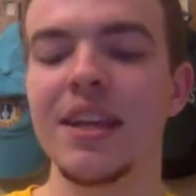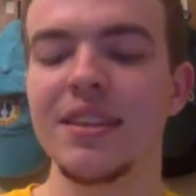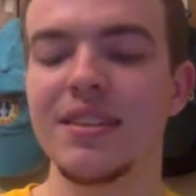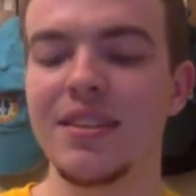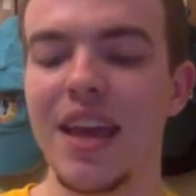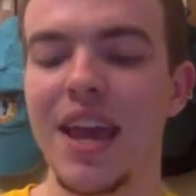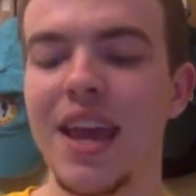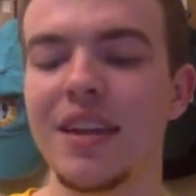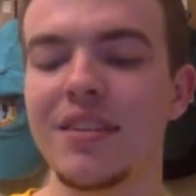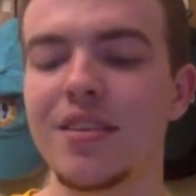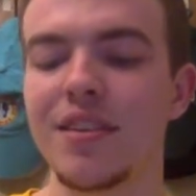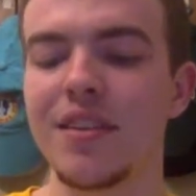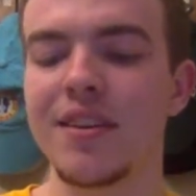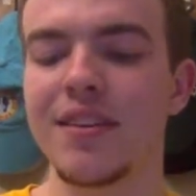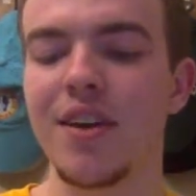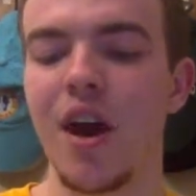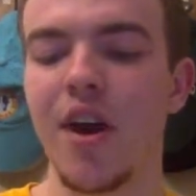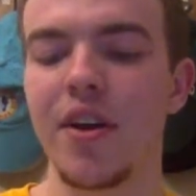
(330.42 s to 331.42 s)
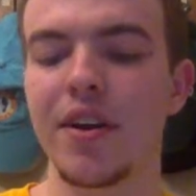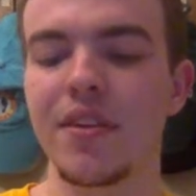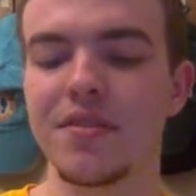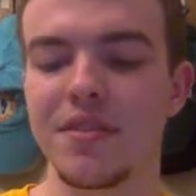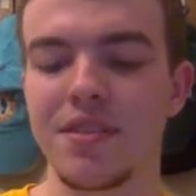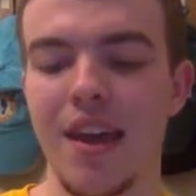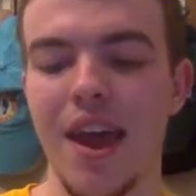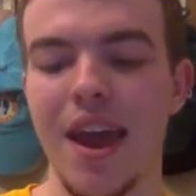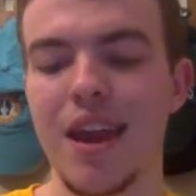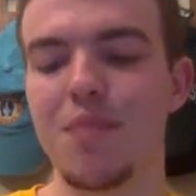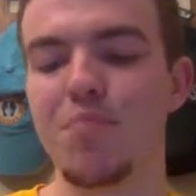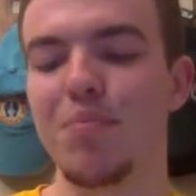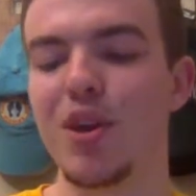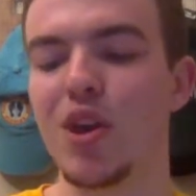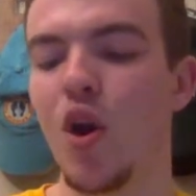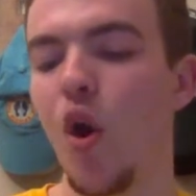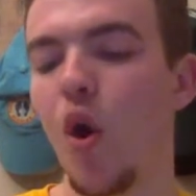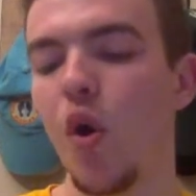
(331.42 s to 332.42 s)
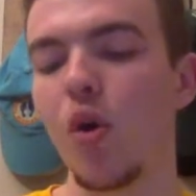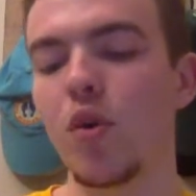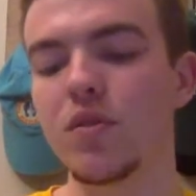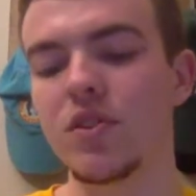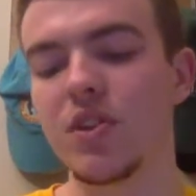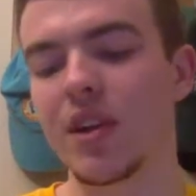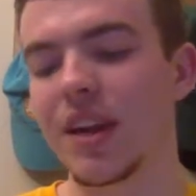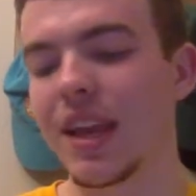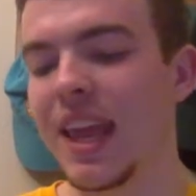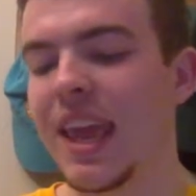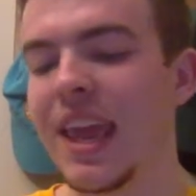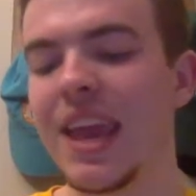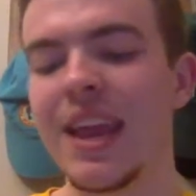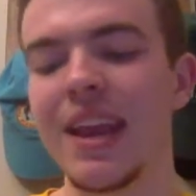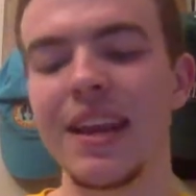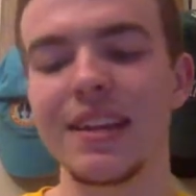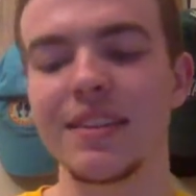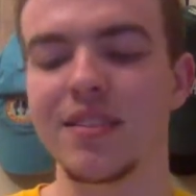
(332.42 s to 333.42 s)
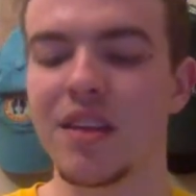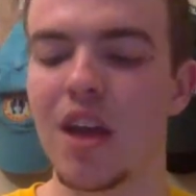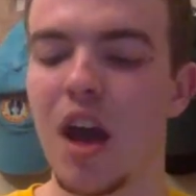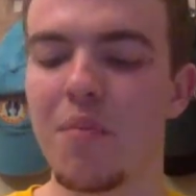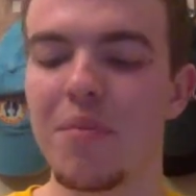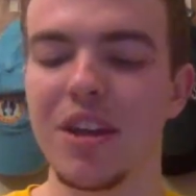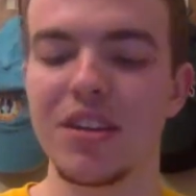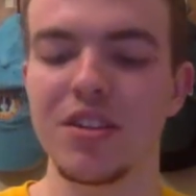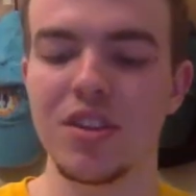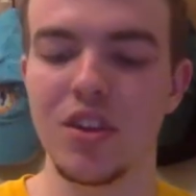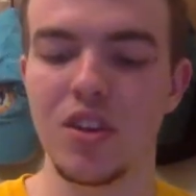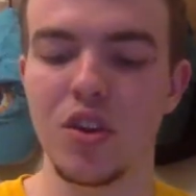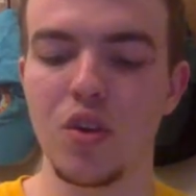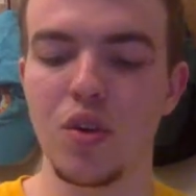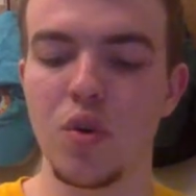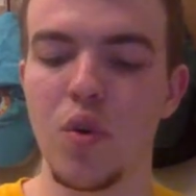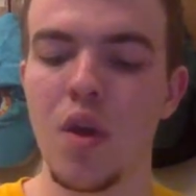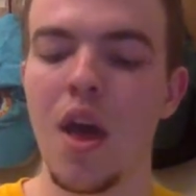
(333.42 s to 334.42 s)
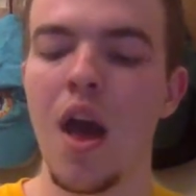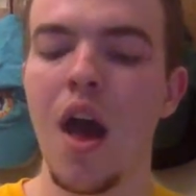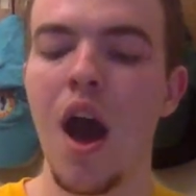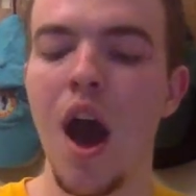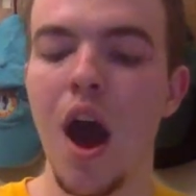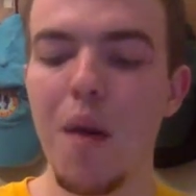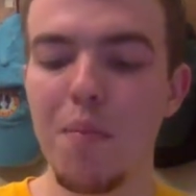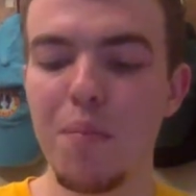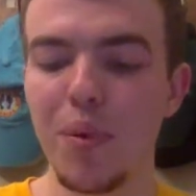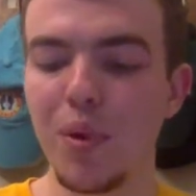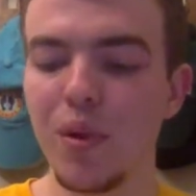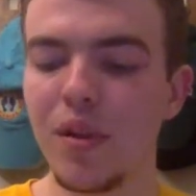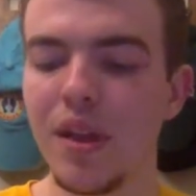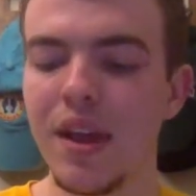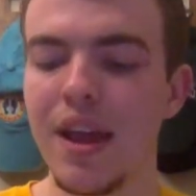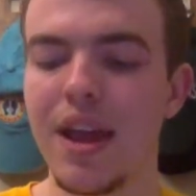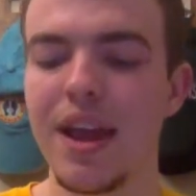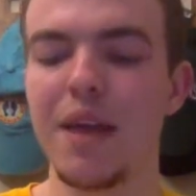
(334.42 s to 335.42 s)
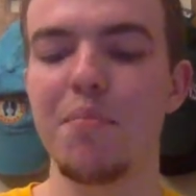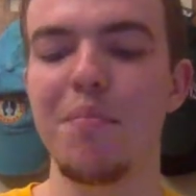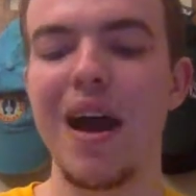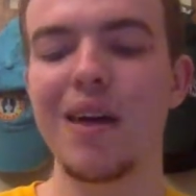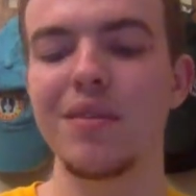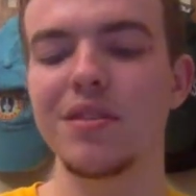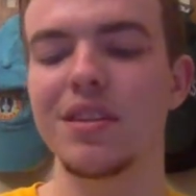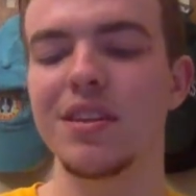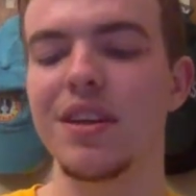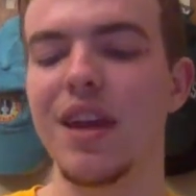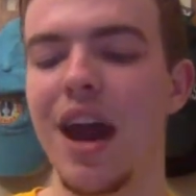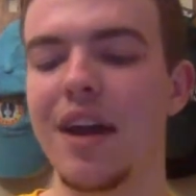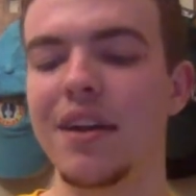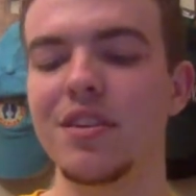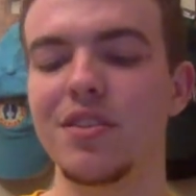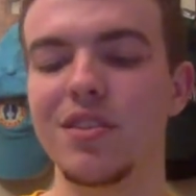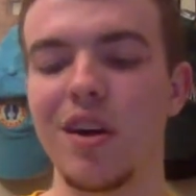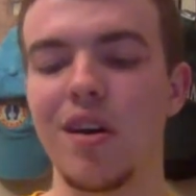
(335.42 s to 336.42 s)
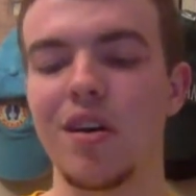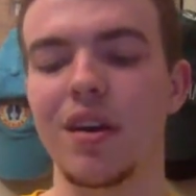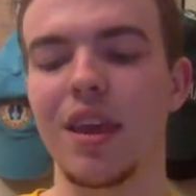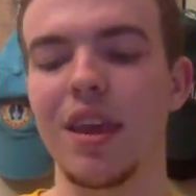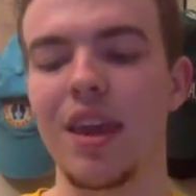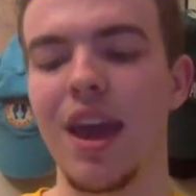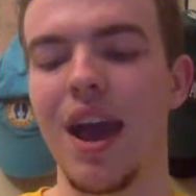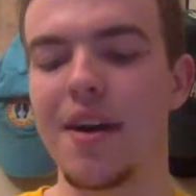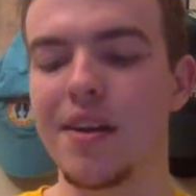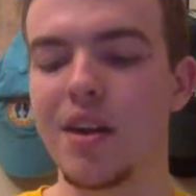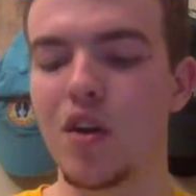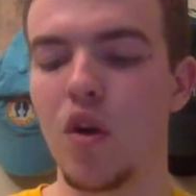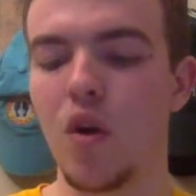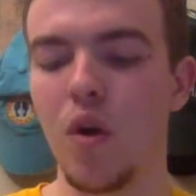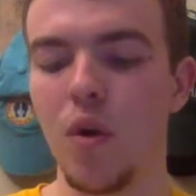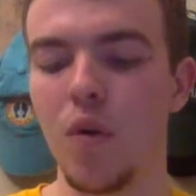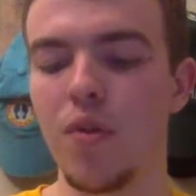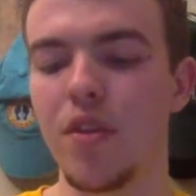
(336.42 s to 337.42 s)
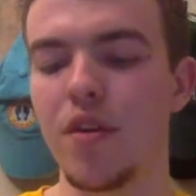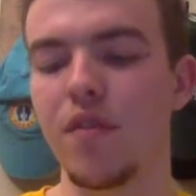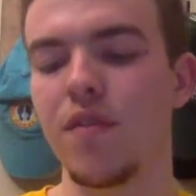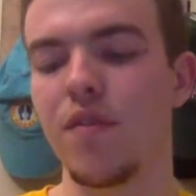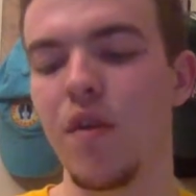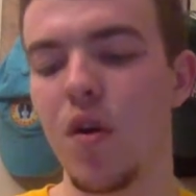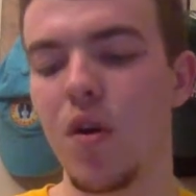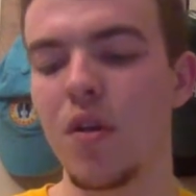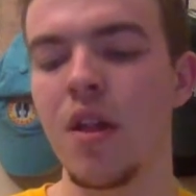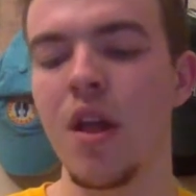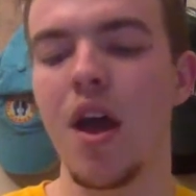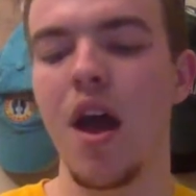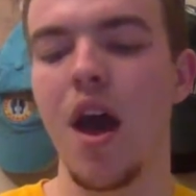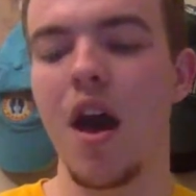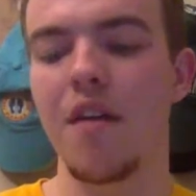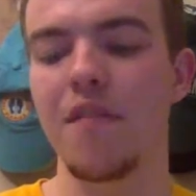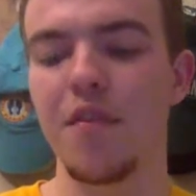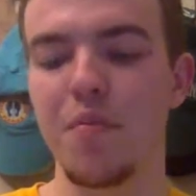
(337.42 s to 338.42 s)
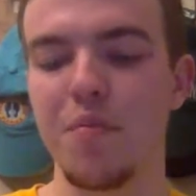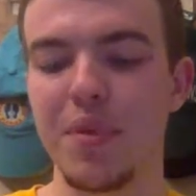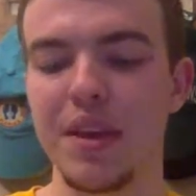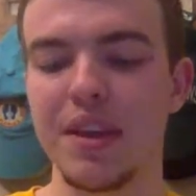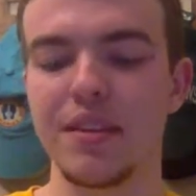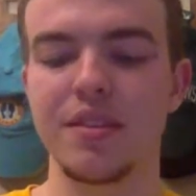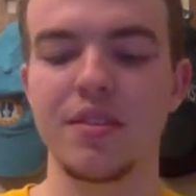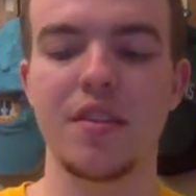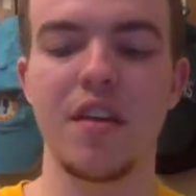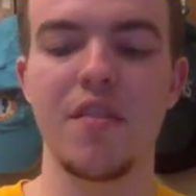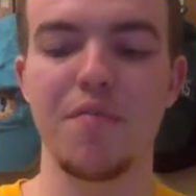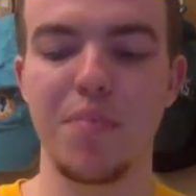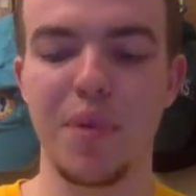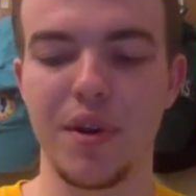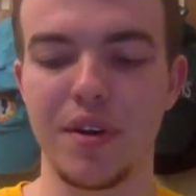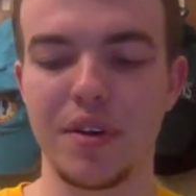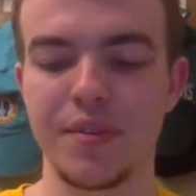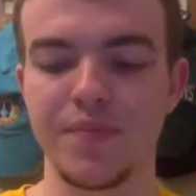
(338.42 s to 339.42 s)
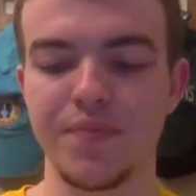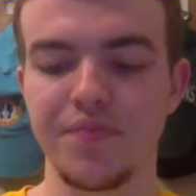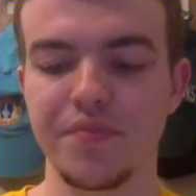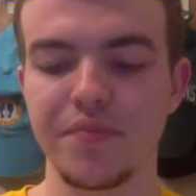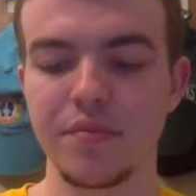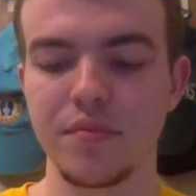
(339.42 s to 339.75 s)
'Say to the daughter of Zion, behold, your king is coming to you, humble and mounted on a donkey, on a colt, the foal of a beast of burden.'"